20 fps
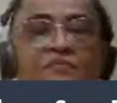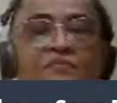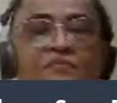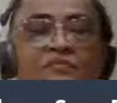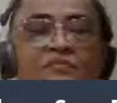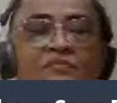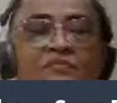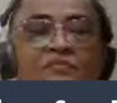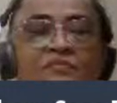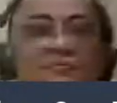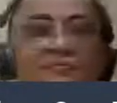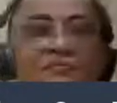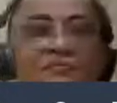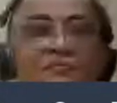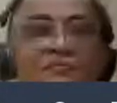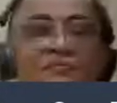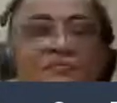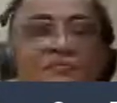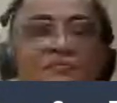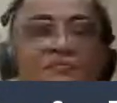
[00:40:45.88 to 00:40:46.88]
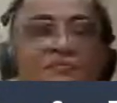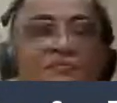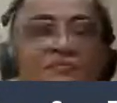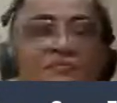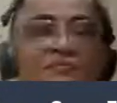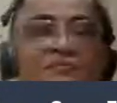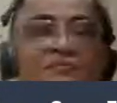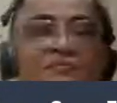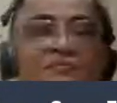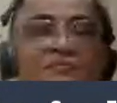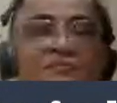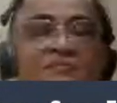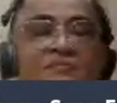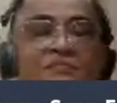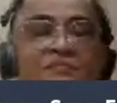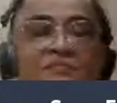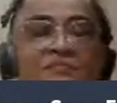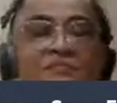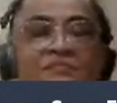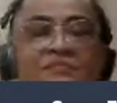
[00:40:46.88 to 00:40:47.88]

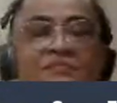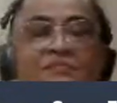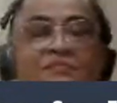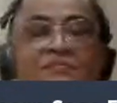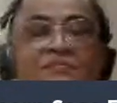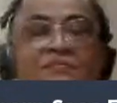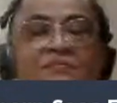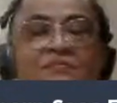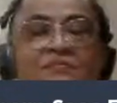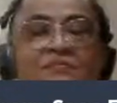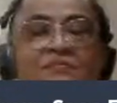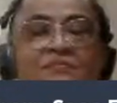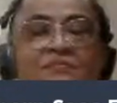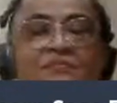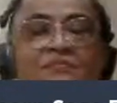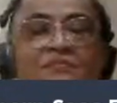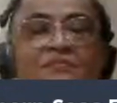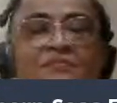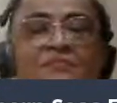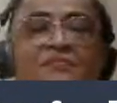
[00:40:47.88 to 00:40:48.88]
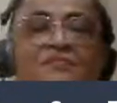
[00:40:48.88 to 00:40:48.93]
[no speech]